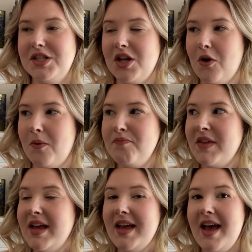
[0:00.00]
So
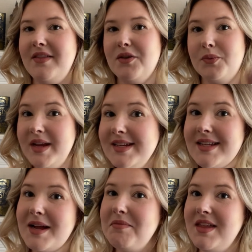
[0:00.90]
and the
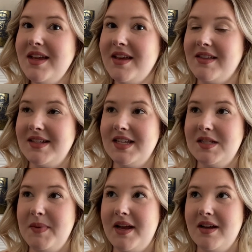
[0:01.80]
reason I'm thinking this
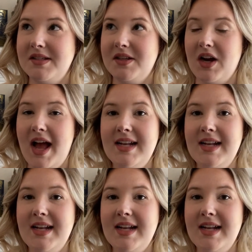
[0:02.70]
is because there